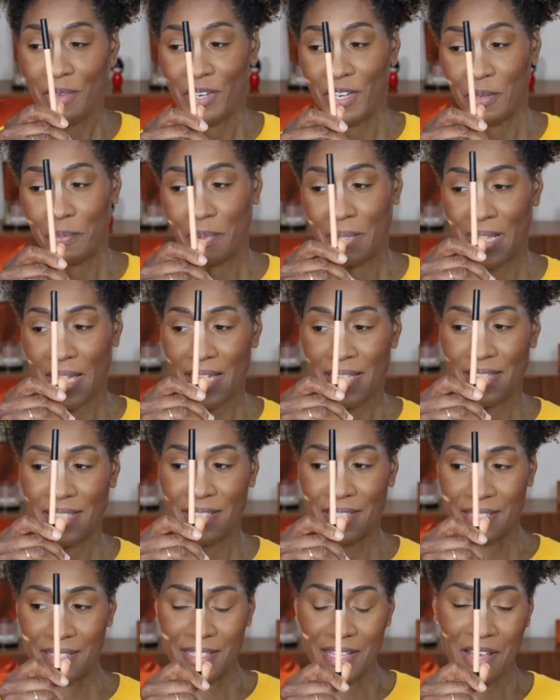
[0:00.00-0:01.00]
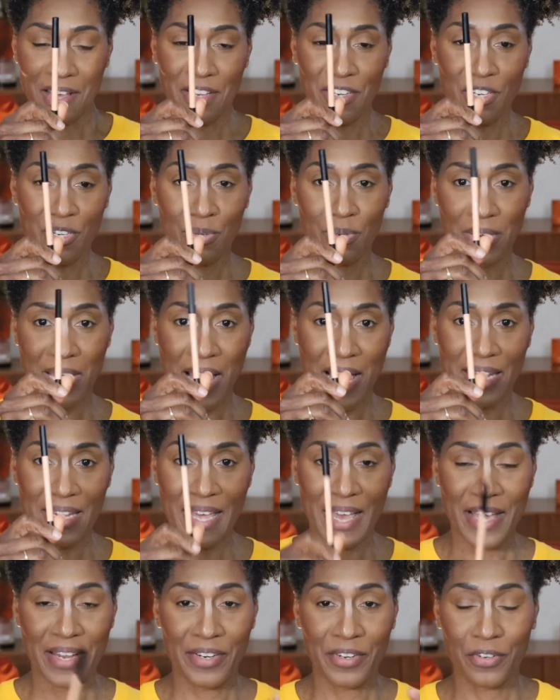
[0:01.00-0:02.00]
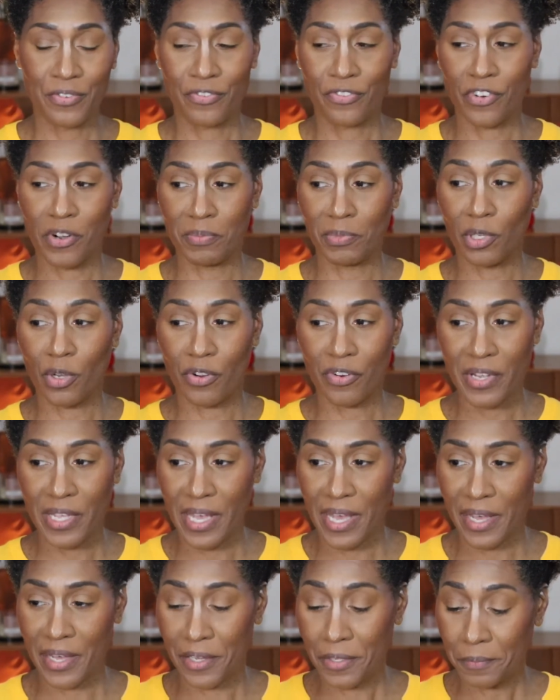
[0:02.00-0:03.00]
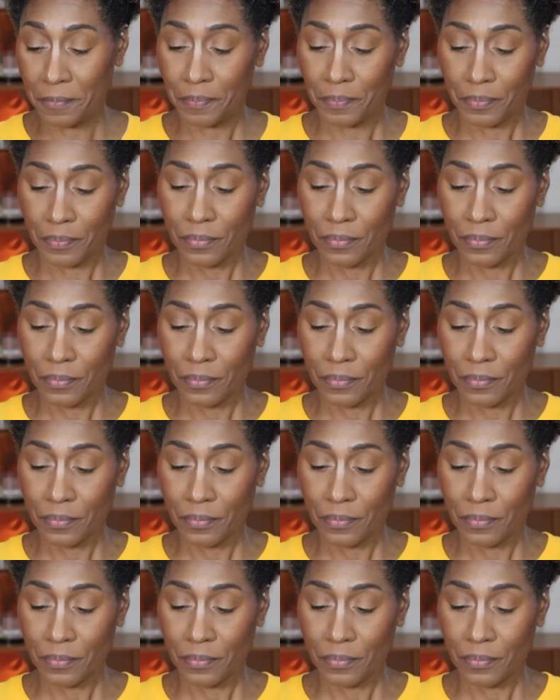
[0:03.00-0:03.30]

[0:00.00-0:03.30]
going to apply this nude eyeliner from L'Oreal.